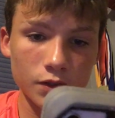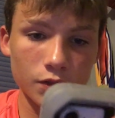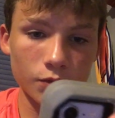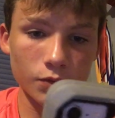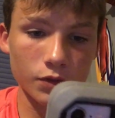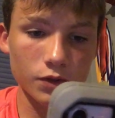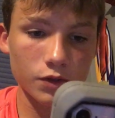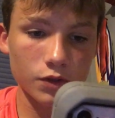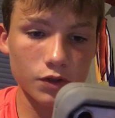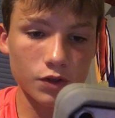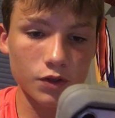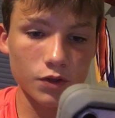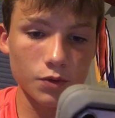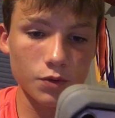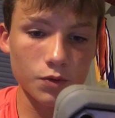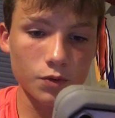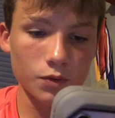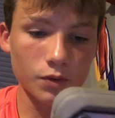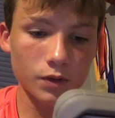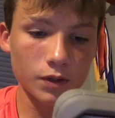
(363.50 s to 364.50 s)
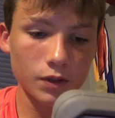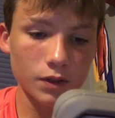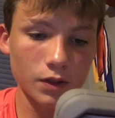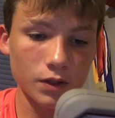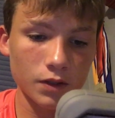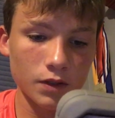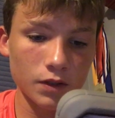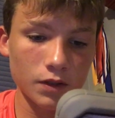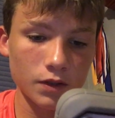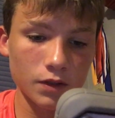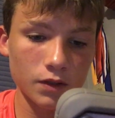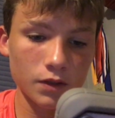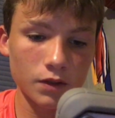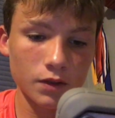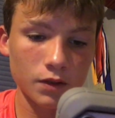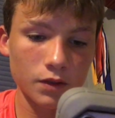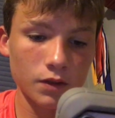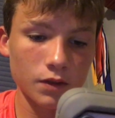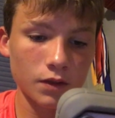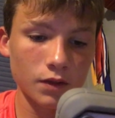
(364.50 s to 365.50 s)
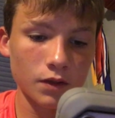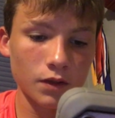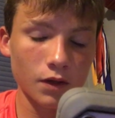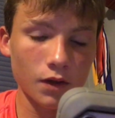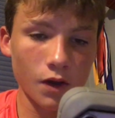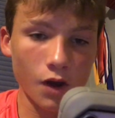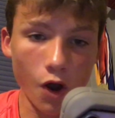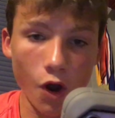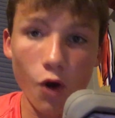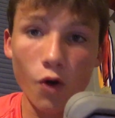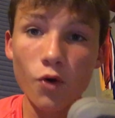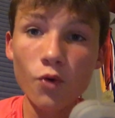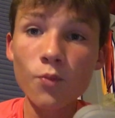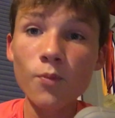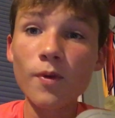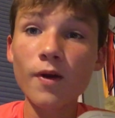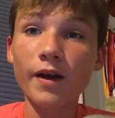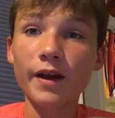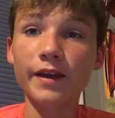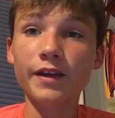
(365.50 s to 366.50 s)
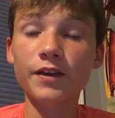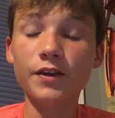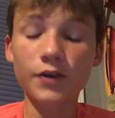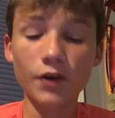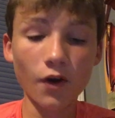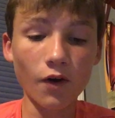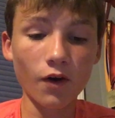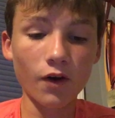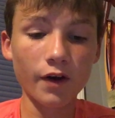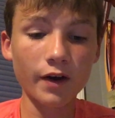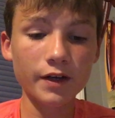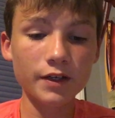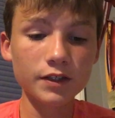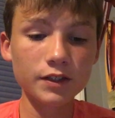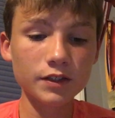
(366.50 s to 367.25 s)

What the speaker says: with you. Oh my gosh.